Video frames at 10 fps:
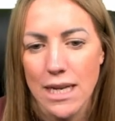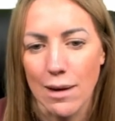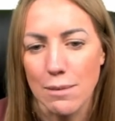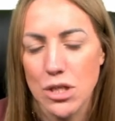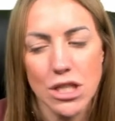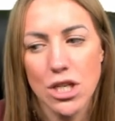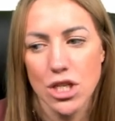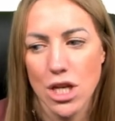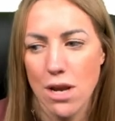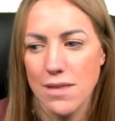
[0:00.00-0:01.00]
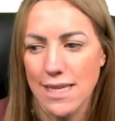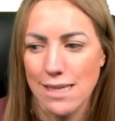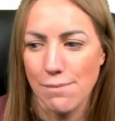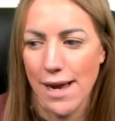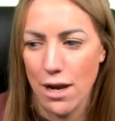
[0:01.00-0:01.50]
Now I'm just going to show you this
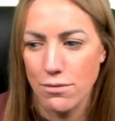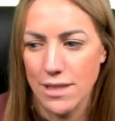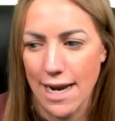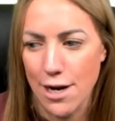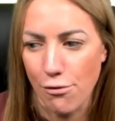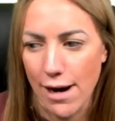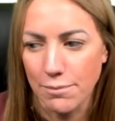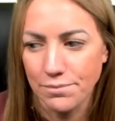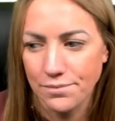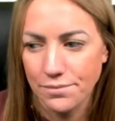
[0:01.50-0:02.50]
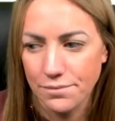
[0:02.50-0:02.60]
in my own diagram.